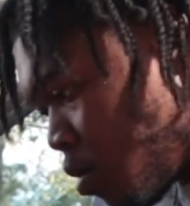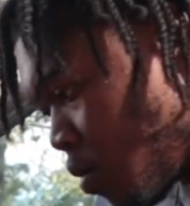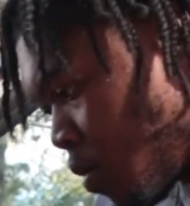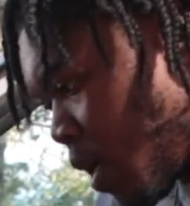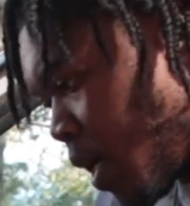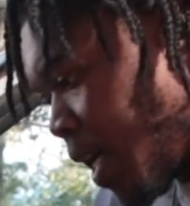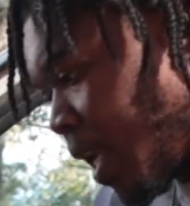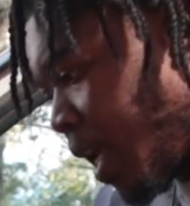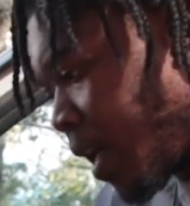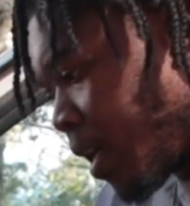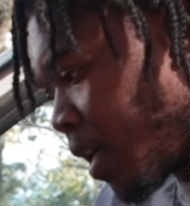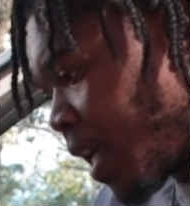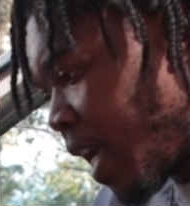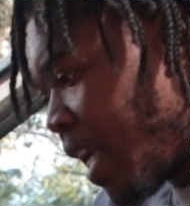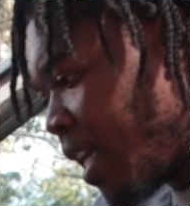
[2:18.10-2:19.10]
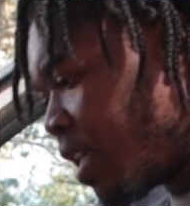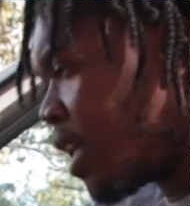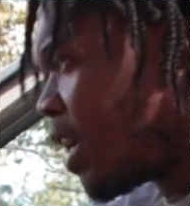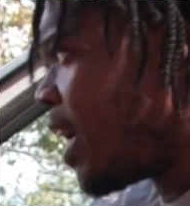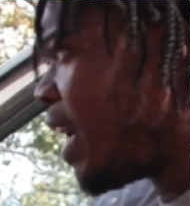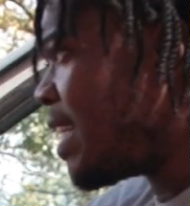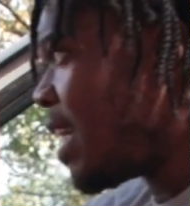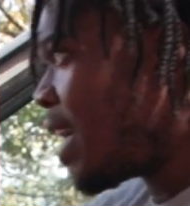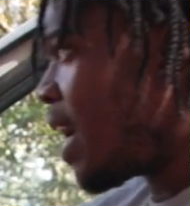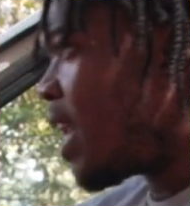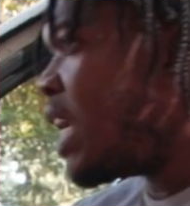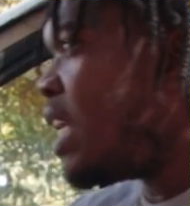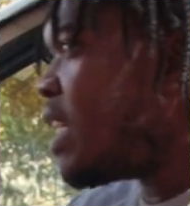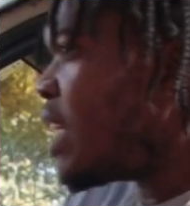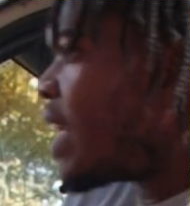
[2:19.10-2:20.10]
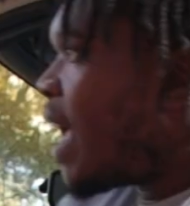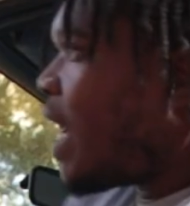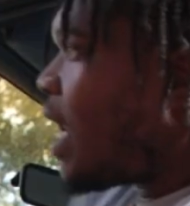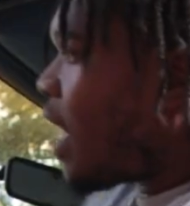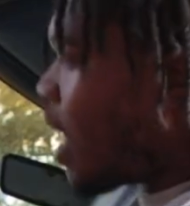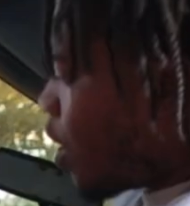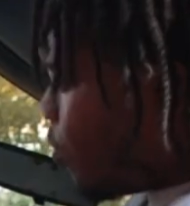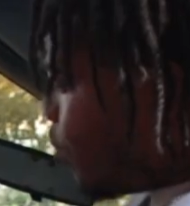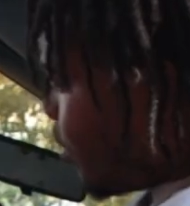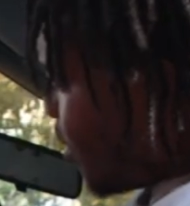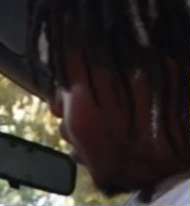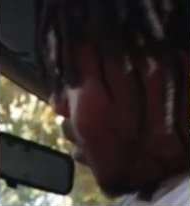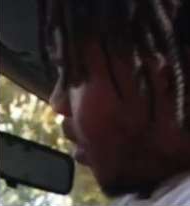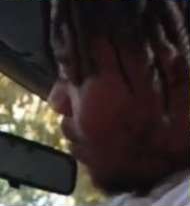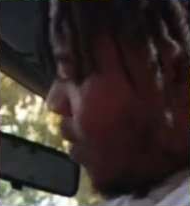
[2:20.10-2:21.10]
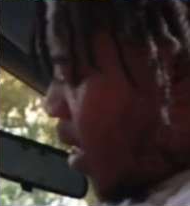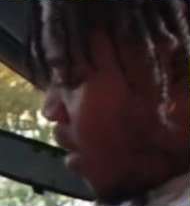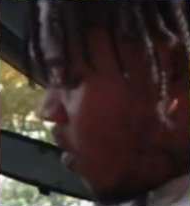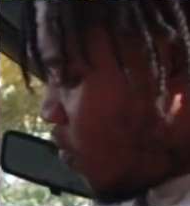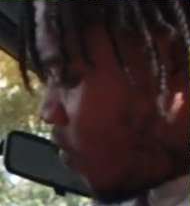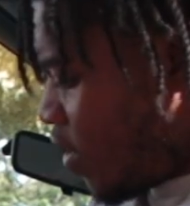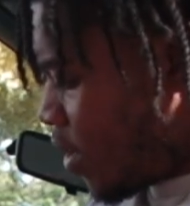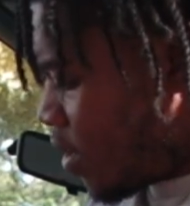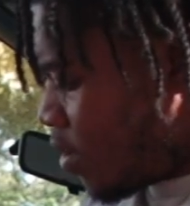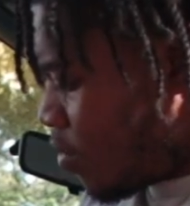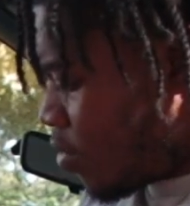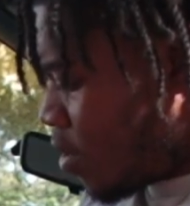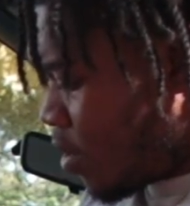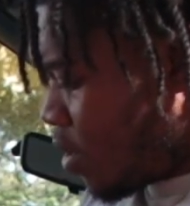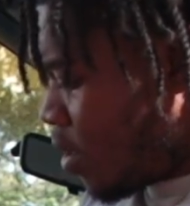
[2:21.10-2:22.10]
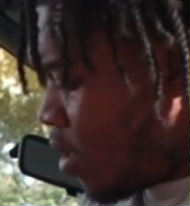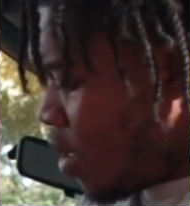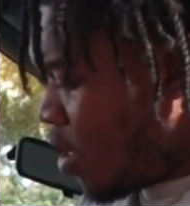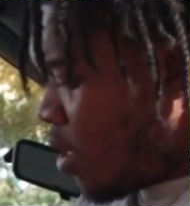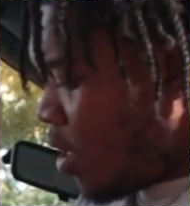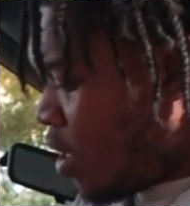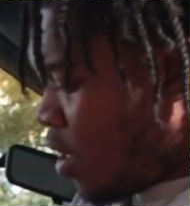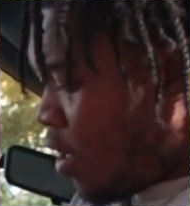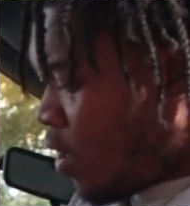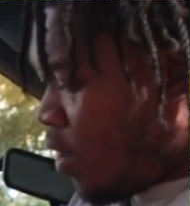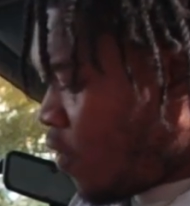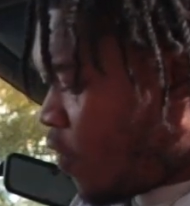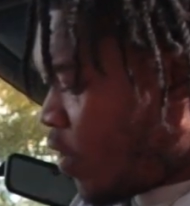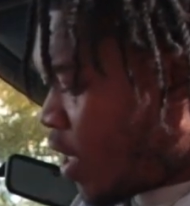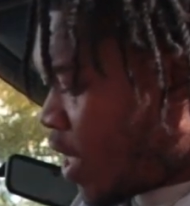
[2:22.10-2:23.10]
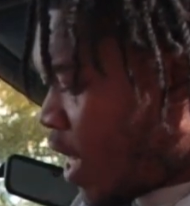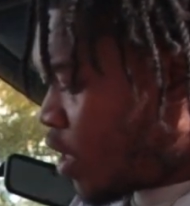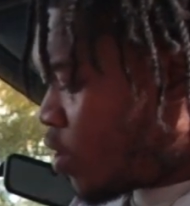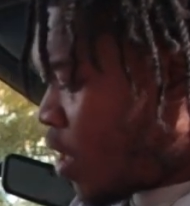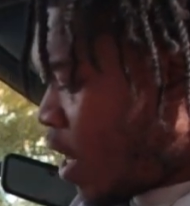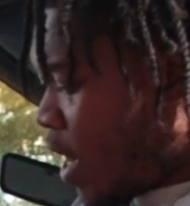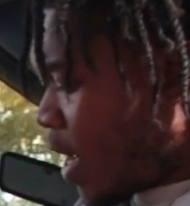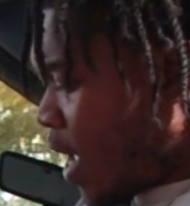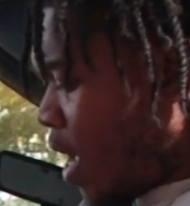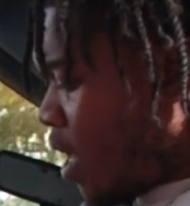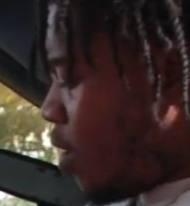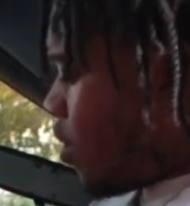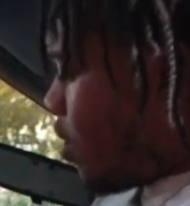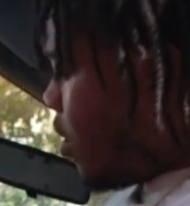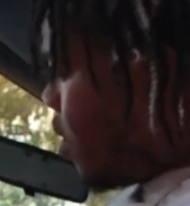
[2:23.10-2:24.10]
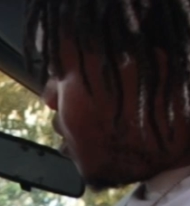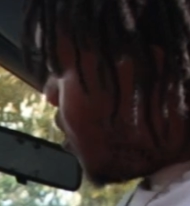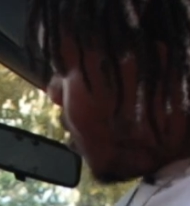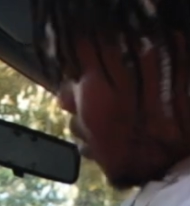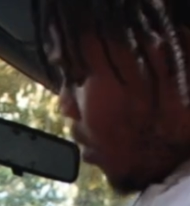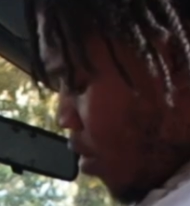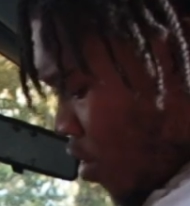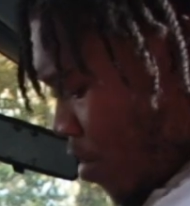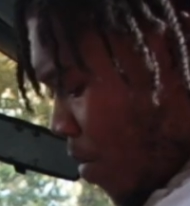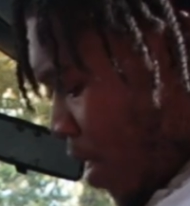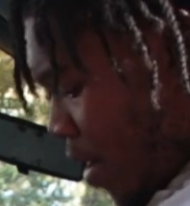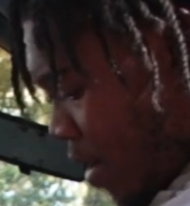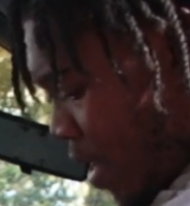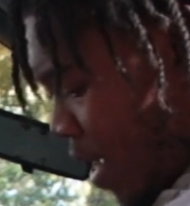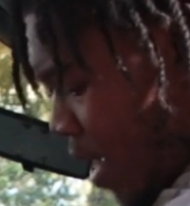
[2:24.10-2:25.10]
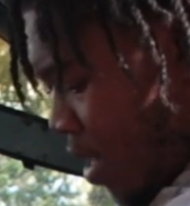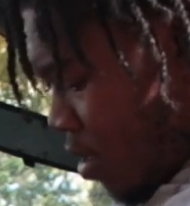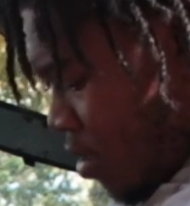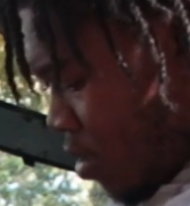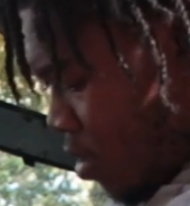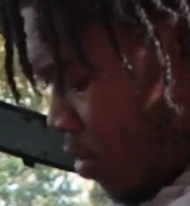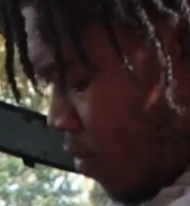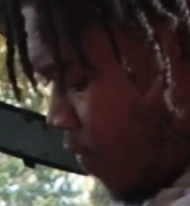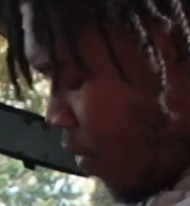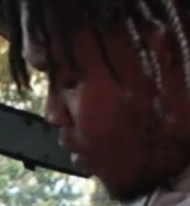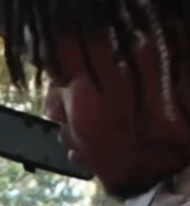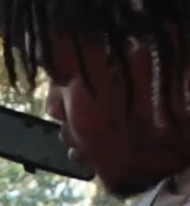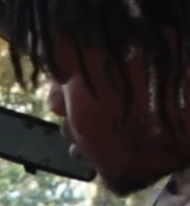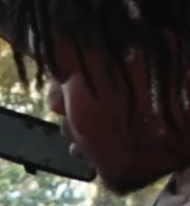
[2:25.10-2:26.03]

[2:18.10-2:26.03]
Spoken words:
So I had like a gallon of gas. I got another gallon I can put in it if that don't fix it, but figured I'd try a gallon or about a gallon first.